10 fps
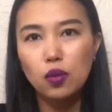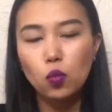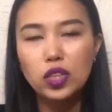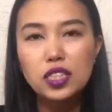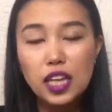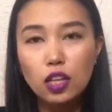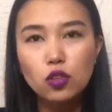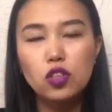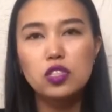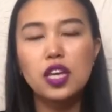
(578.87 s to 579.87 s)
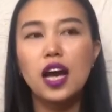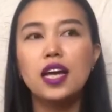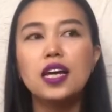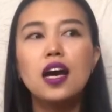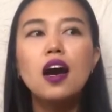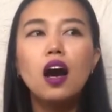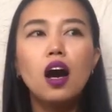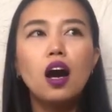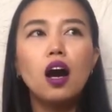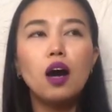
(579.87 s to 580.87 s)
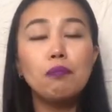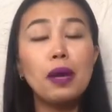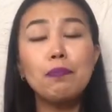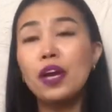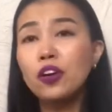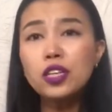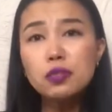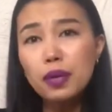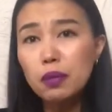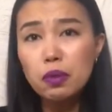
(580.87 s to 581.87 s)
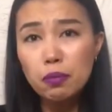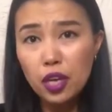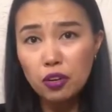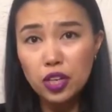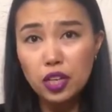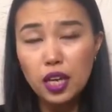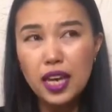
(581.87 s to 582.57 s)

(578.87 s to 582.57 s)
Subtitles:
will tell you is that my parents made me marry.